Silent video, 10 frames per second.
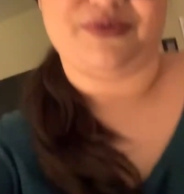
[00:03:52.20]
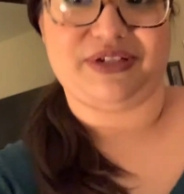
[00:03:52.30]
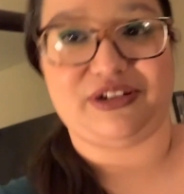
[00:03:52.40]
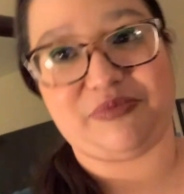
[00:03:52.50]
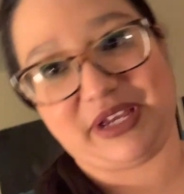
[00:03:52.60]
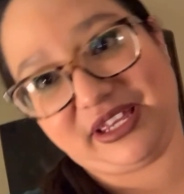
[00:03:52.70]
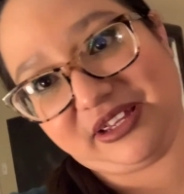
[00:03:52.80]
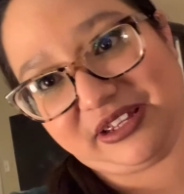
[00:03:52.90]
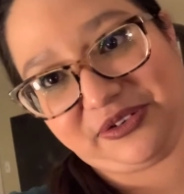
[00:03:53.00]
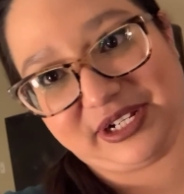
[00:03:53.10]
was on my
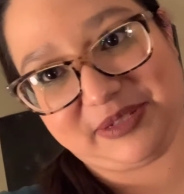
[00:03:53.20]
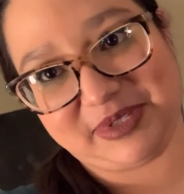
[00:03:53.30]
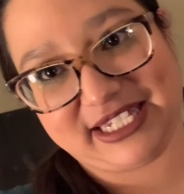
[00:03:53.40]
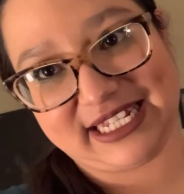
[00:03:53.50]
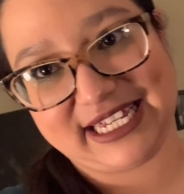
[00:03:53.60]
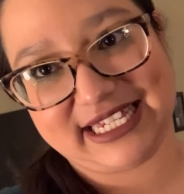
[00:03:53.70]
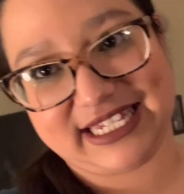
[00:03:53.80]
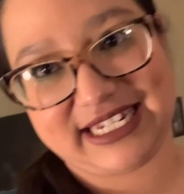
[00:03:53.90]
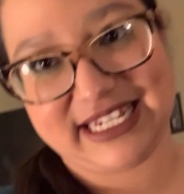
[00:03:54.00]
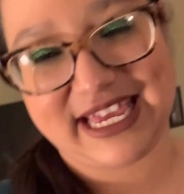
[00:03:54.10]
Christmas
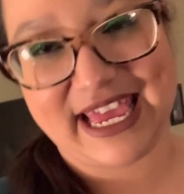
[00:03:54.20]
list.